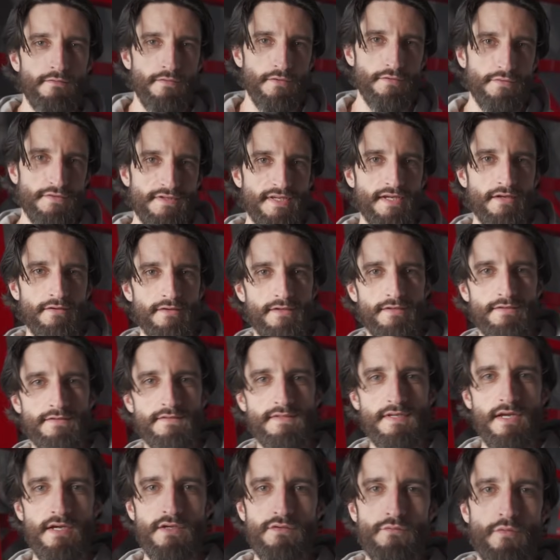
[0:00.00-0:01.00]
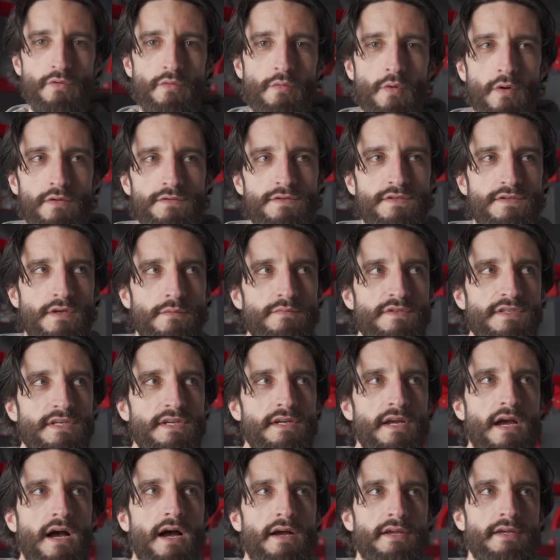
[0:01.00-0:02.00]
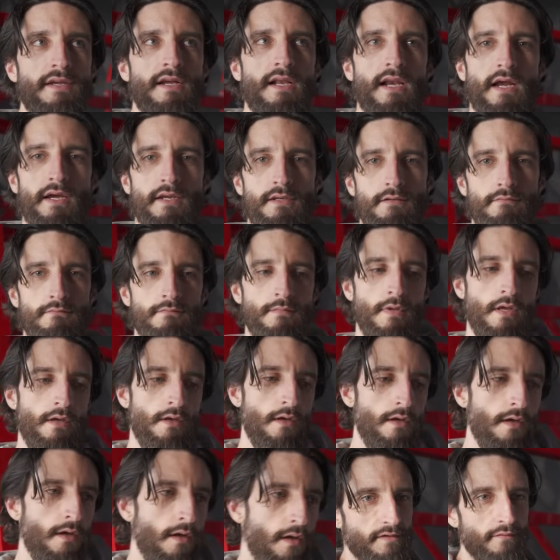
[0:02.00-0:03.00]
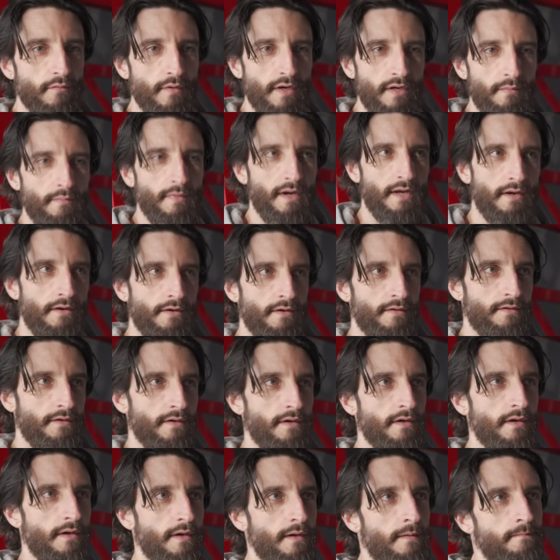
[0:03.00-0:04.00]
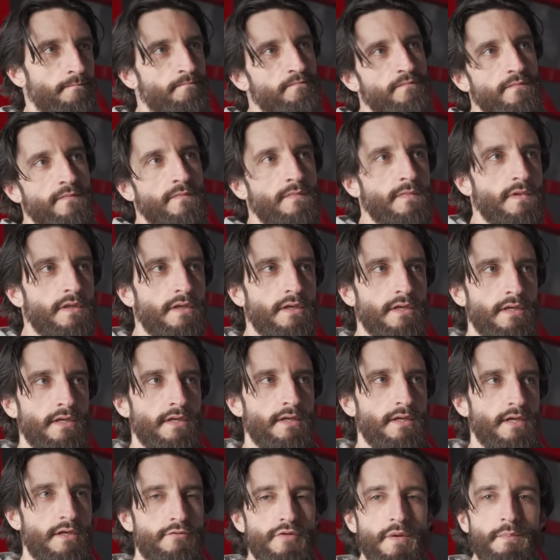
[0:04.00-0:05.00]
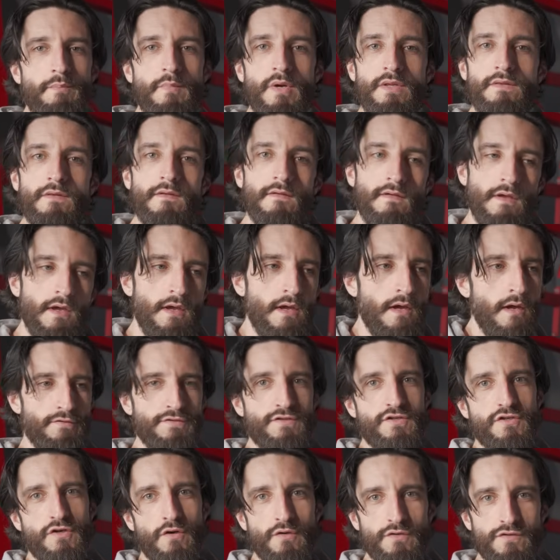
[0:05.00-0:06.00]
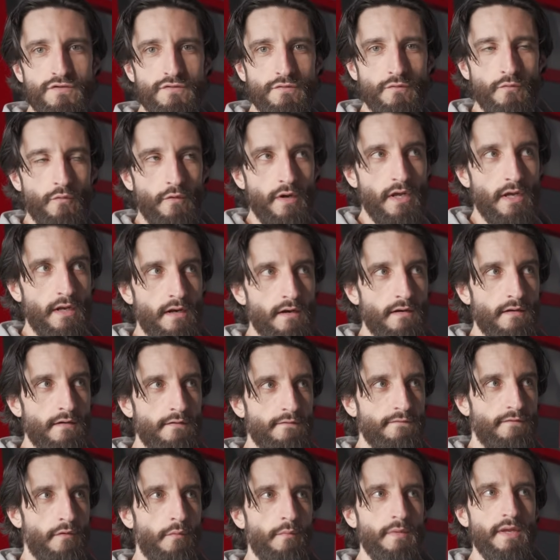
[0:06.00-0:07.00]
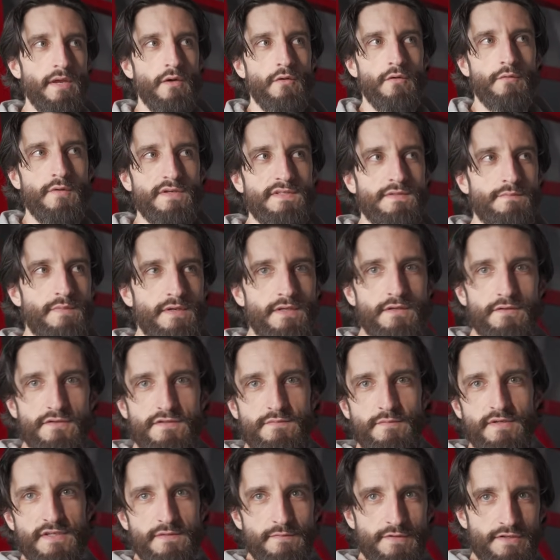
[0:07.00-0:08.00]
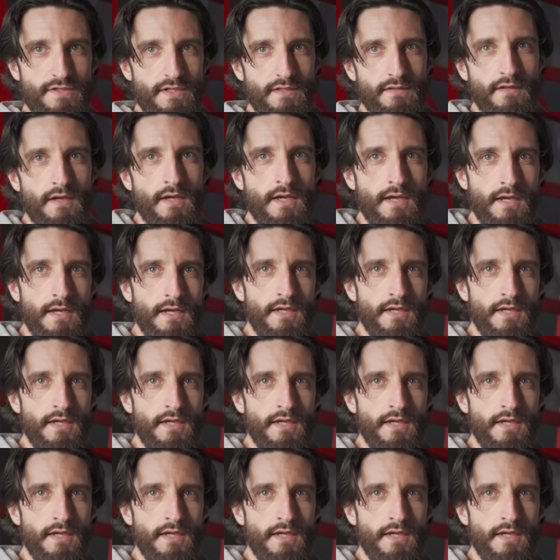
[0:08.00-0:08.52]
For the second exercise, we want something high incline. It doesn't really matter the equipment. First choice will, for me, always be the Smith machine.